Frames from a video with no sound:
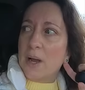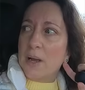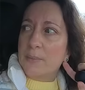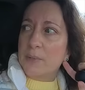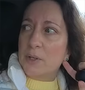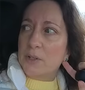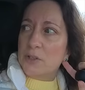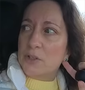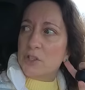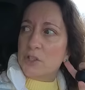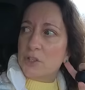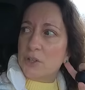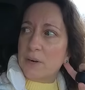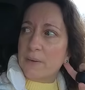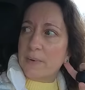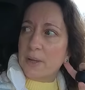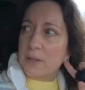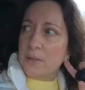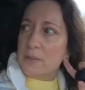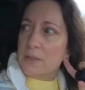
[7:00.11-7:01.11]
I'm not sure
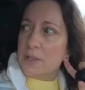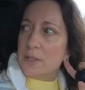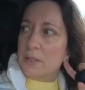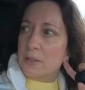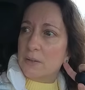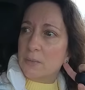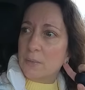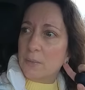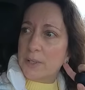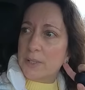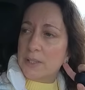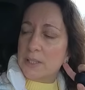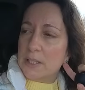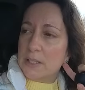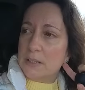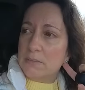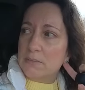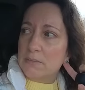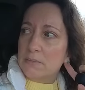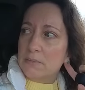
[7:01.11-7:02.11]
about what
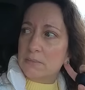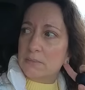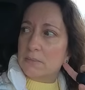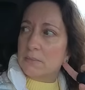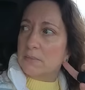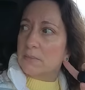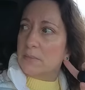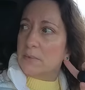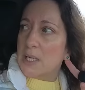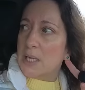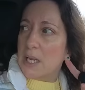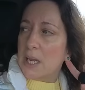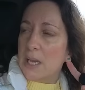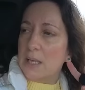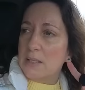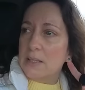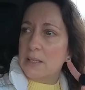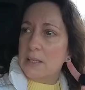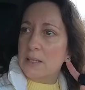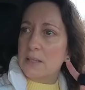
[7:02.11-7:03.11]
the
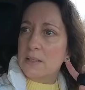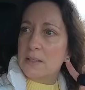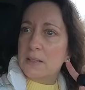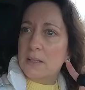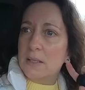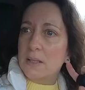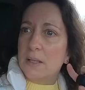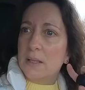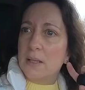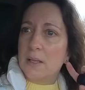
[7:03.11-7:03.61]
case is.